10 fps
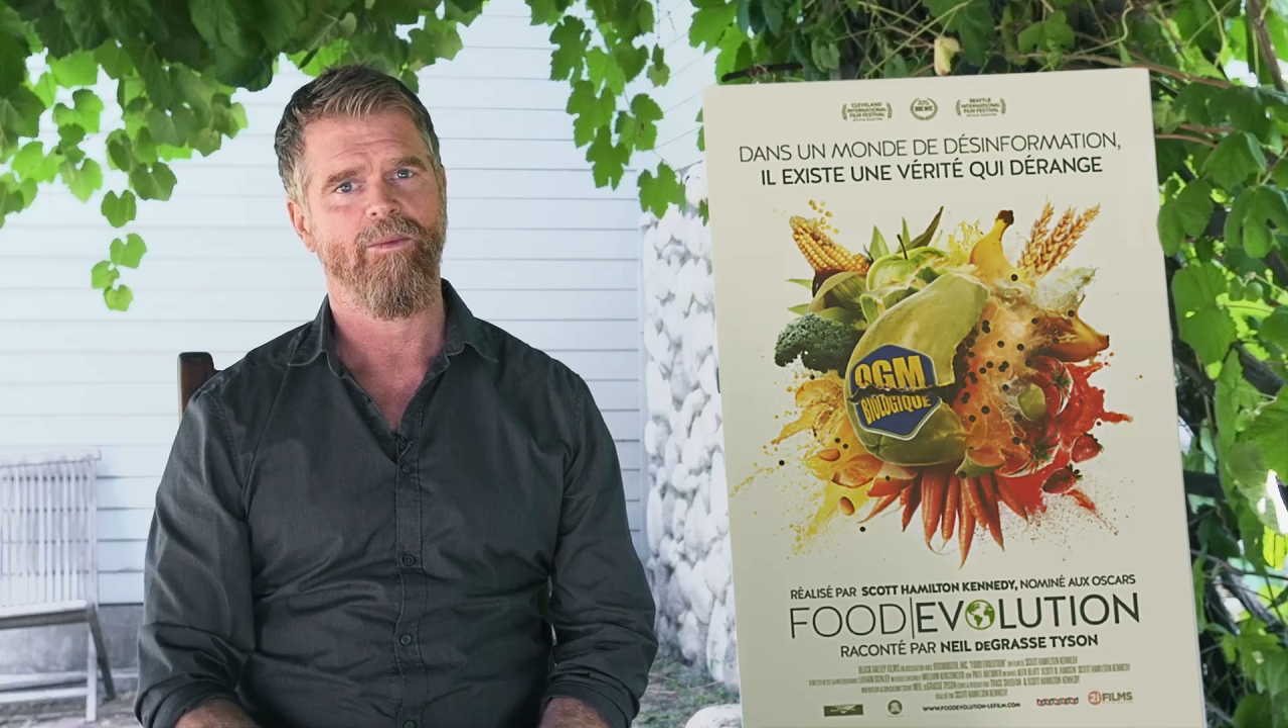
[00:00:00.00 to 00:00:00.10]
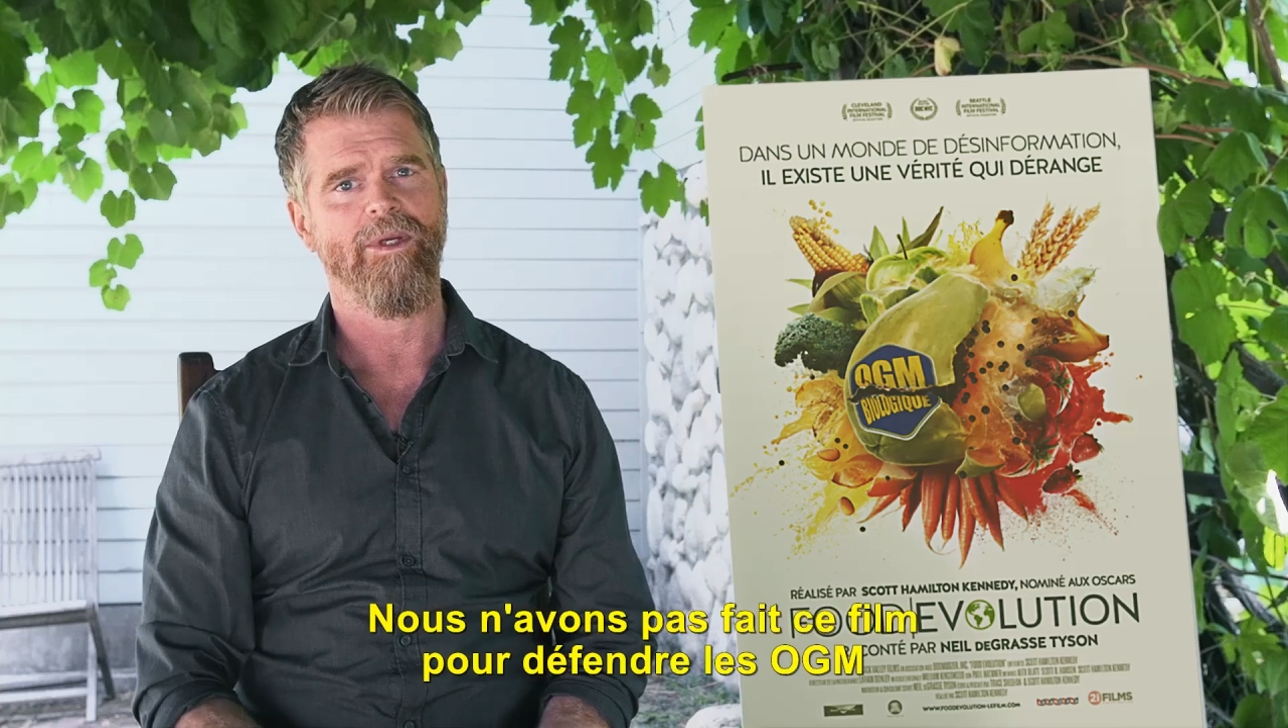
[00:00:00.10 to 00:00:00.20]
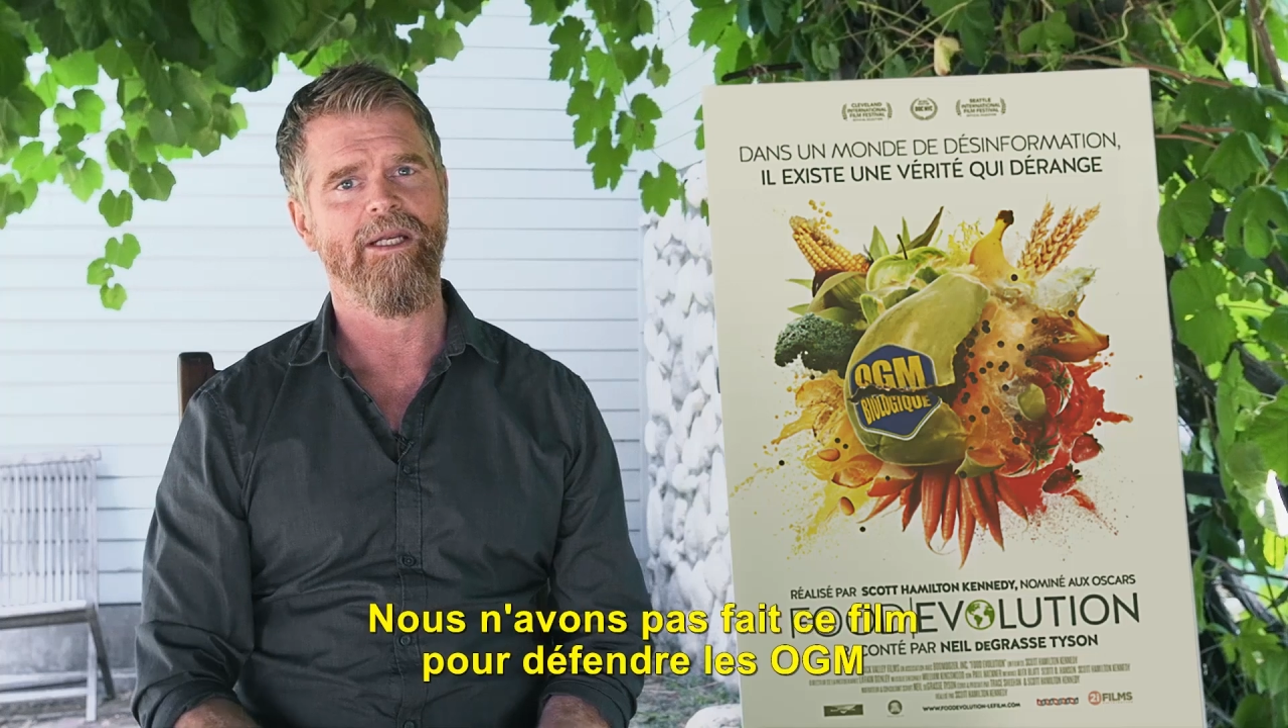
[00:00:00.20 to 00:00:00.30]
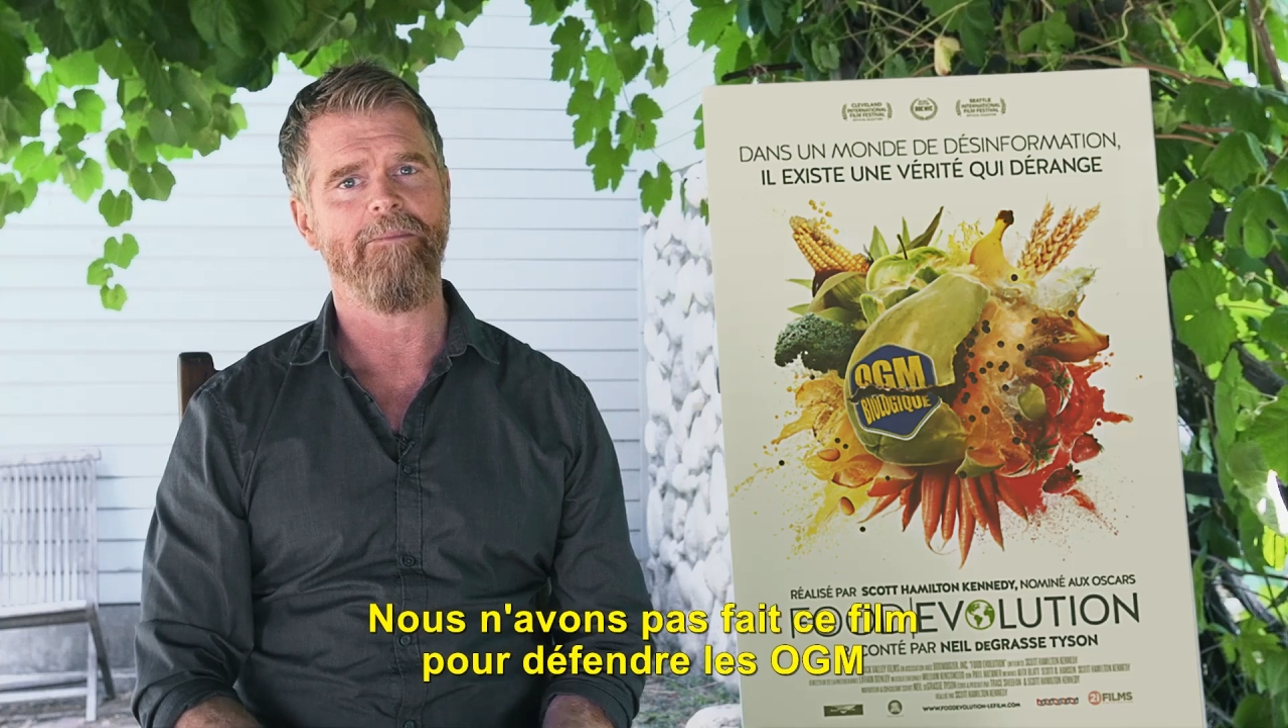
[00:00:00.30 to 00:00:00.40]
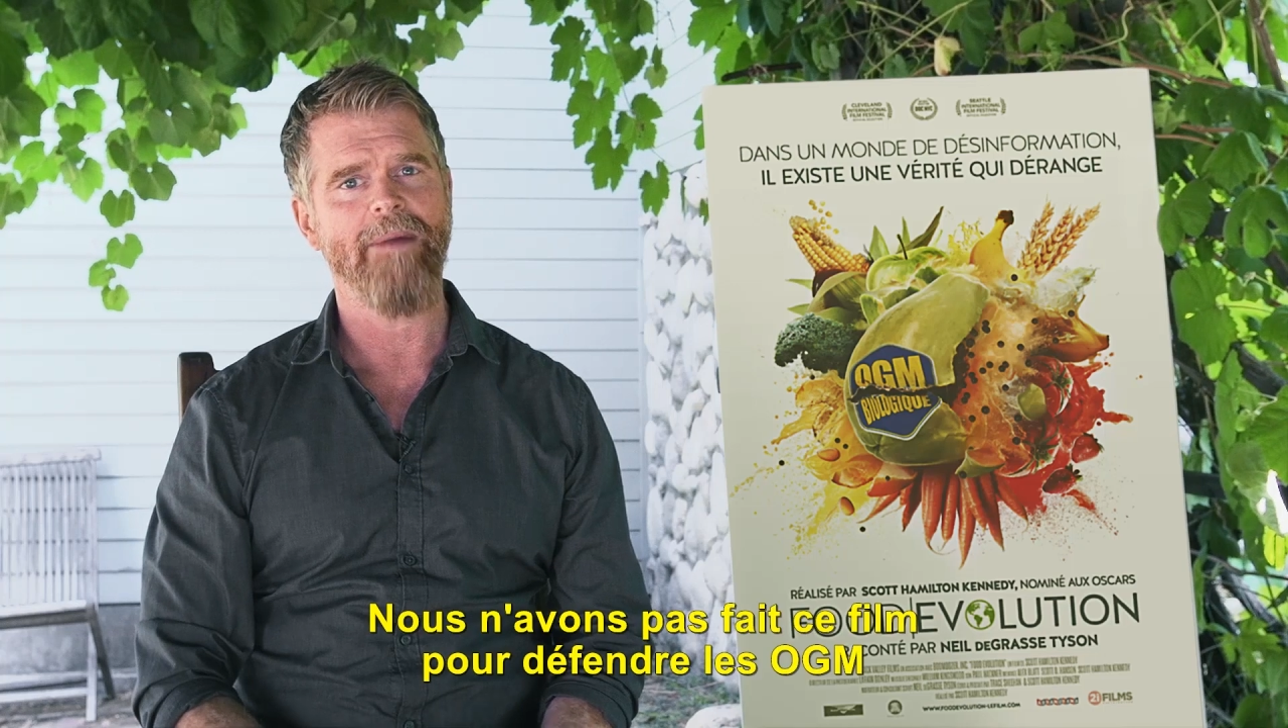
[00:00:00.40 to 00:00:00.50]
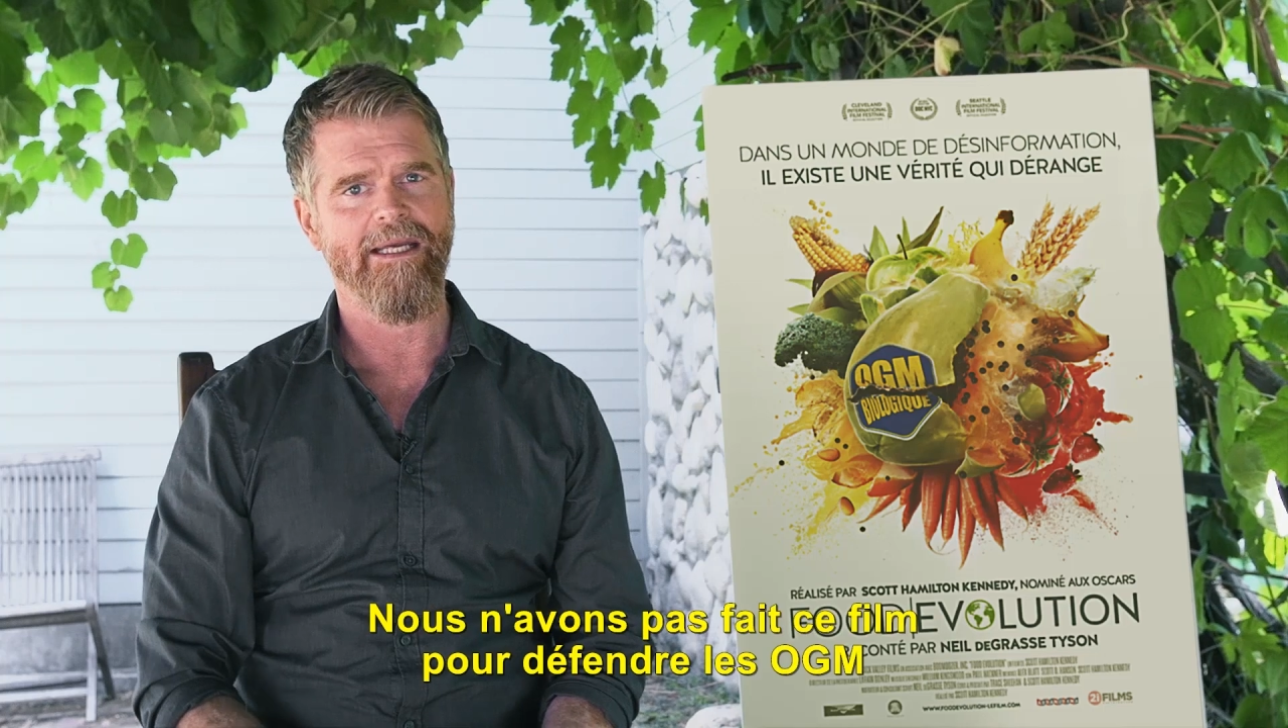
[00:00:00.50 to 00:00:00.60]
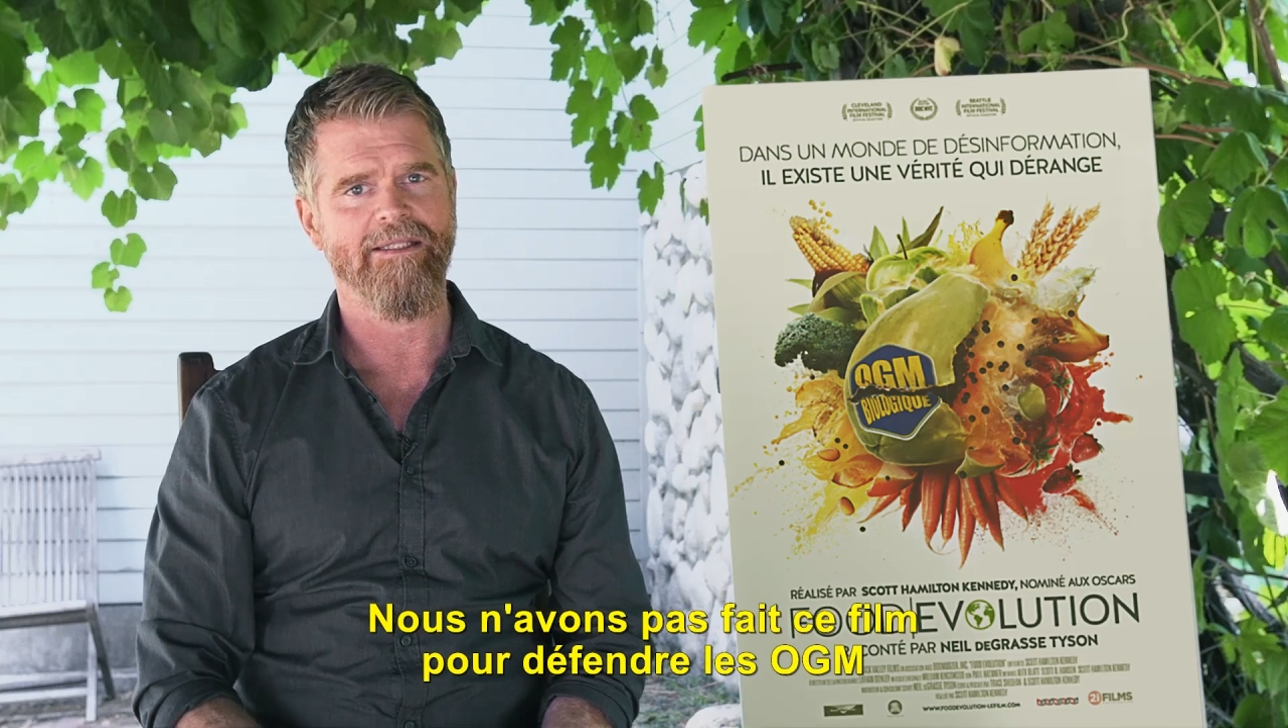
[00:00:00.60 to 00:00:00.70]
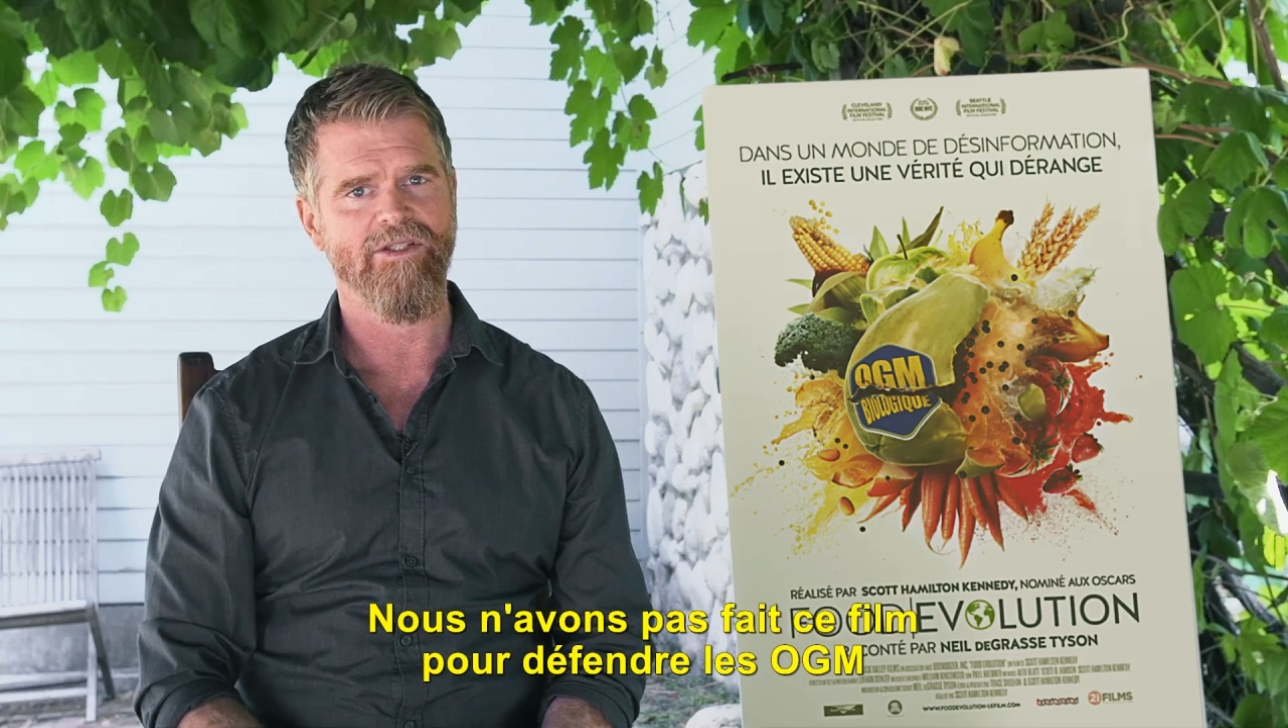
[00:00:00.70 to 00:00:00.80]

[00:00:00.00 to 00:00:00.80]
We didn't make